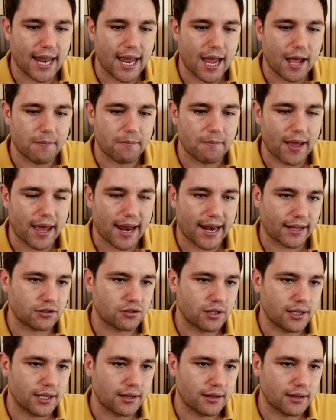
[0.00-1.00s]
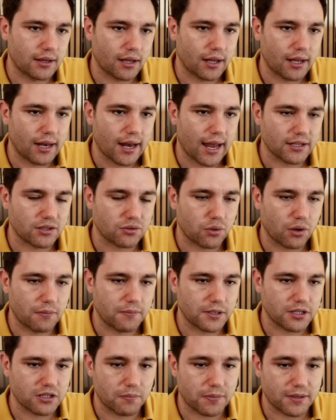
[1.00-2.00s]
actually the light square
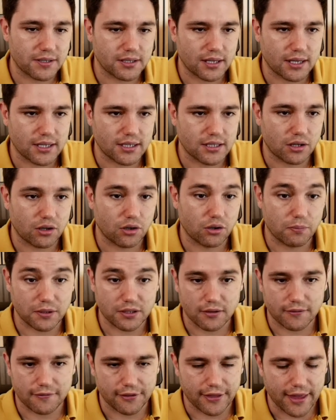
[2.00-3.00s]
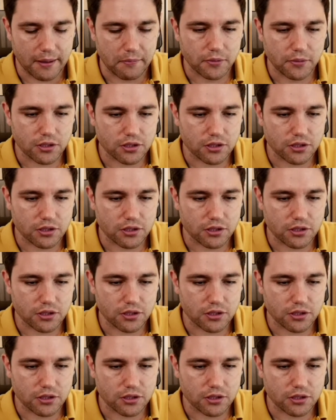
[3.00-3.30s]
bishop is the good bishop for them.